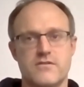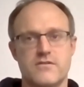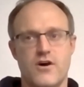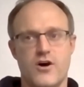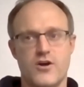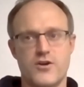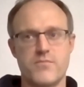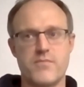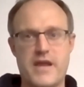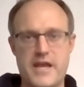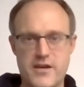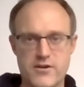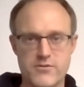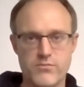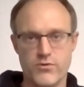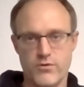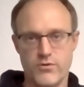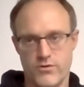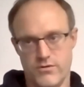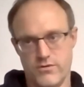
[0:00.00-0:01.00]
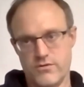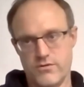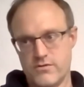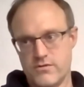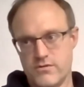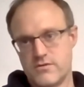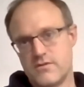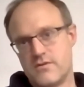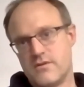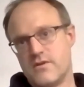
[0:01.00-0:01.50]
automatable
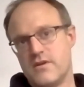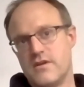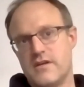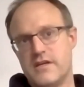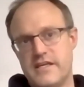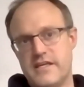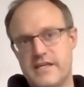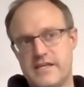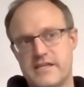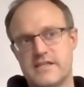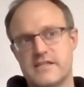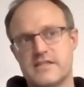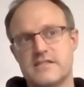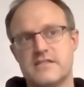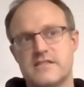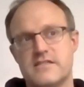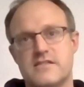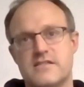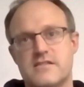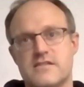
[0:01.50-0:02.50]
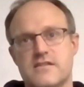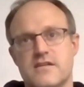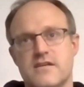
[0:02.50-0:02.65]
is,